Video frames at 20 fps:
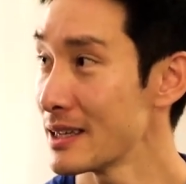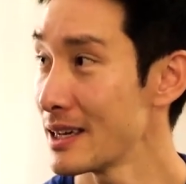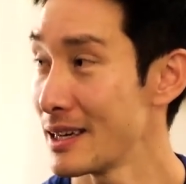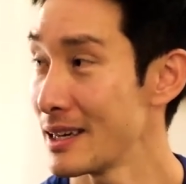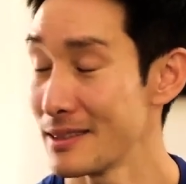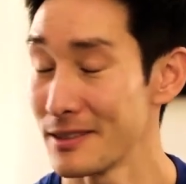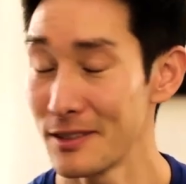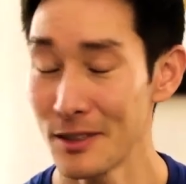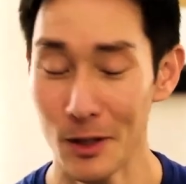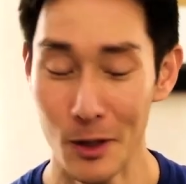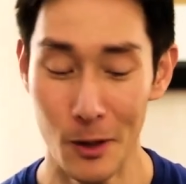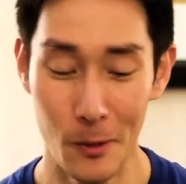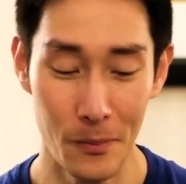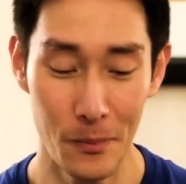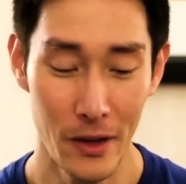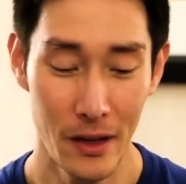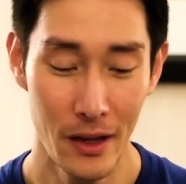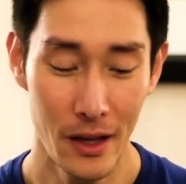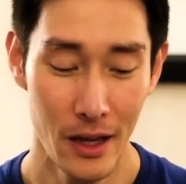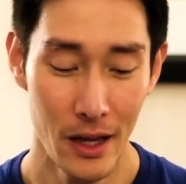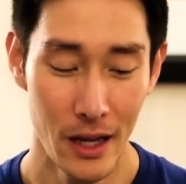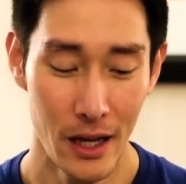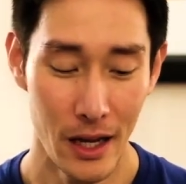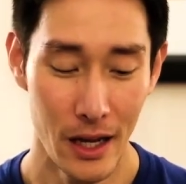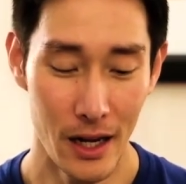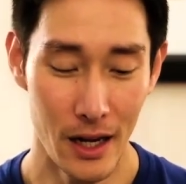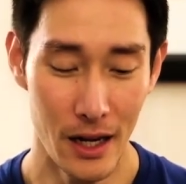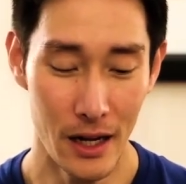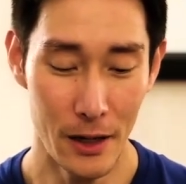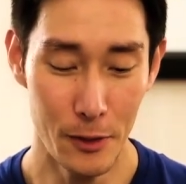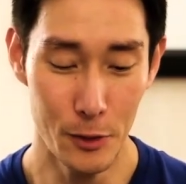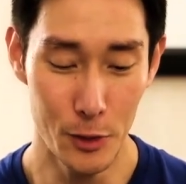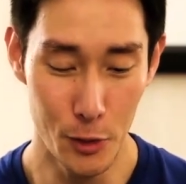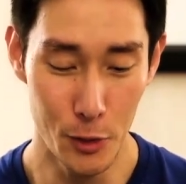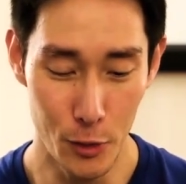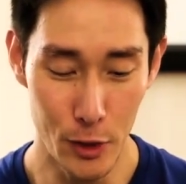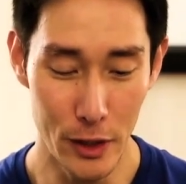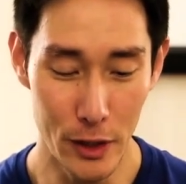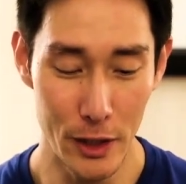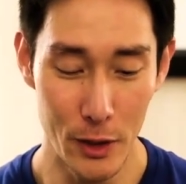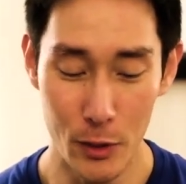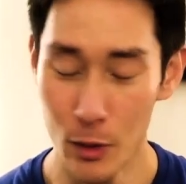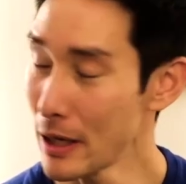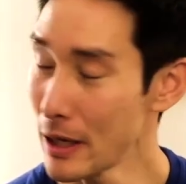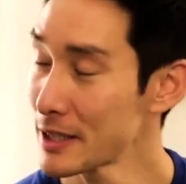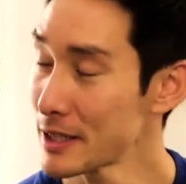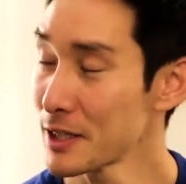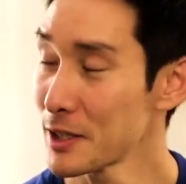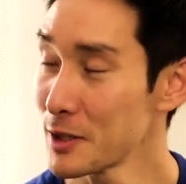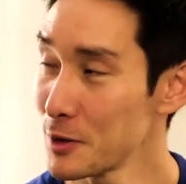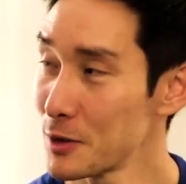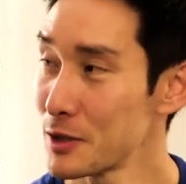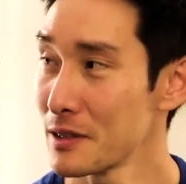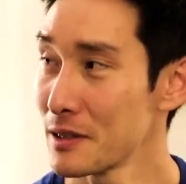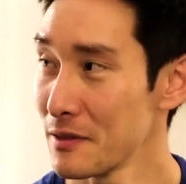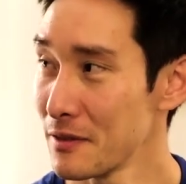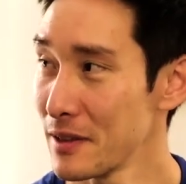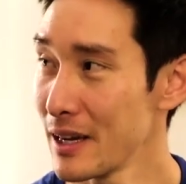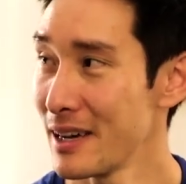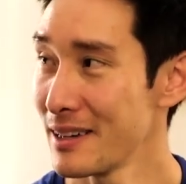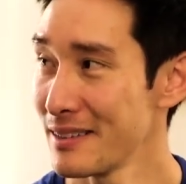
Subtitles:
And so it was a really cool execution of that.